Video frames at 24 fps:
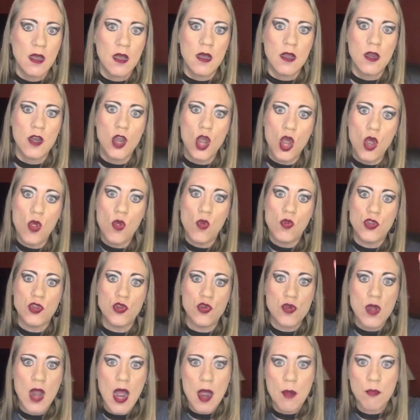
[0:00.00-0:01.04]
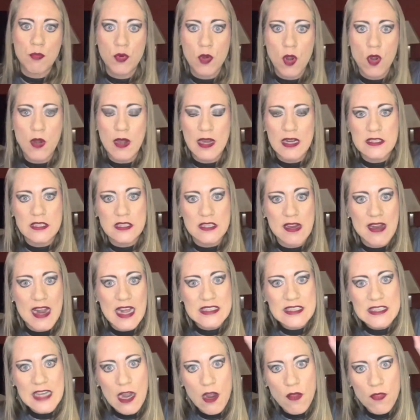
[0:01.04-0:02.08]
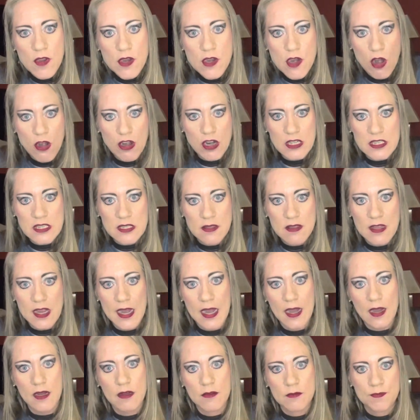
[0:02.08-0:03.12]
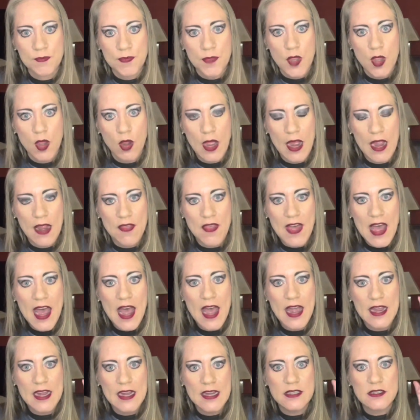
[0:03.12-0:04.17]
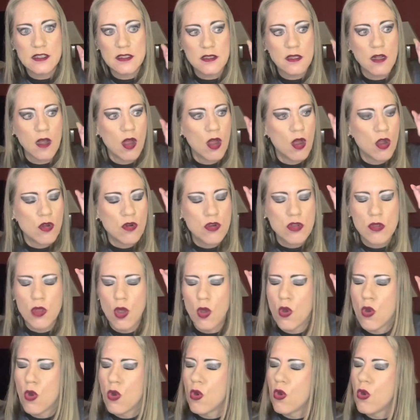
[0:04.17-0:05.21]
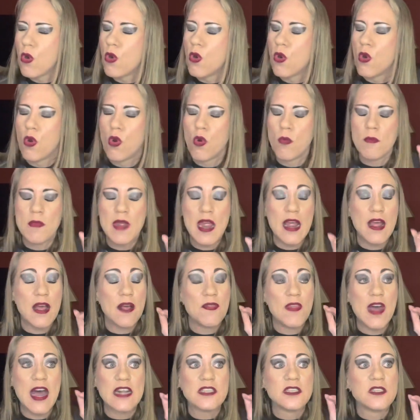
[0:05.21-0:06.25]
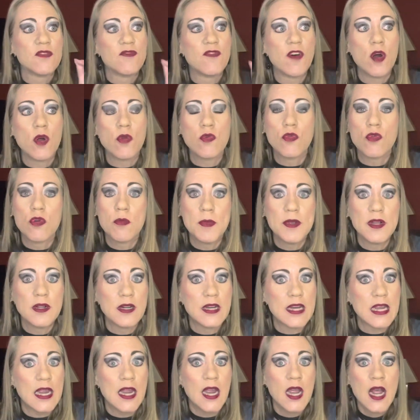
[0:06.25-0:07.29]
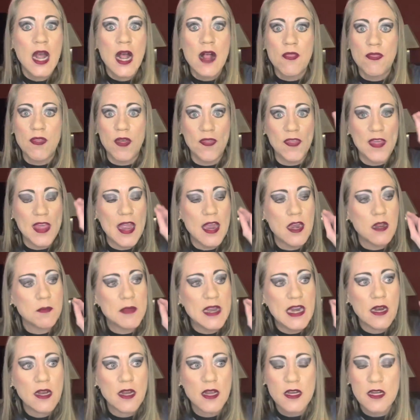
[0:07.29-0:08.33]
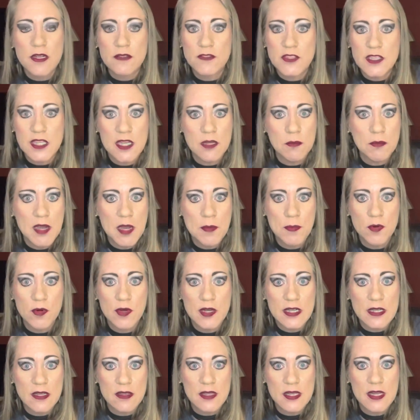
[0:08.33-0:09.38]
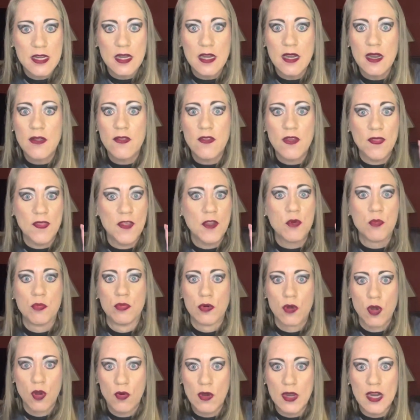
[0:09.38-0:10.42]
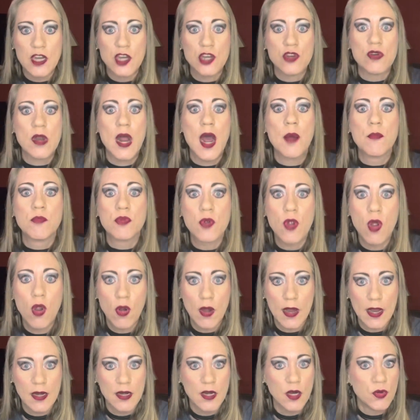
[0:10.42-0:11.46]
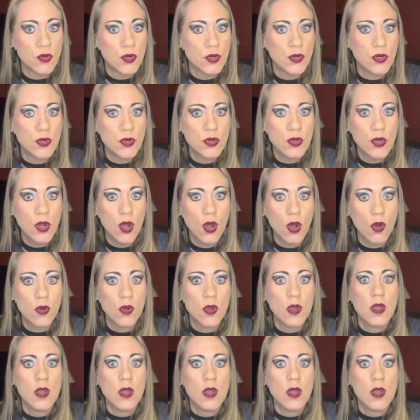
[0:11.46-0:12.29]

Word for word: No, you're not broken. See, that's how the narcs think. Okay, that is, oh man, that is a vulnerability that the enemy loves to get people into thinking that they're broken. You're not broken. No, no, no, no.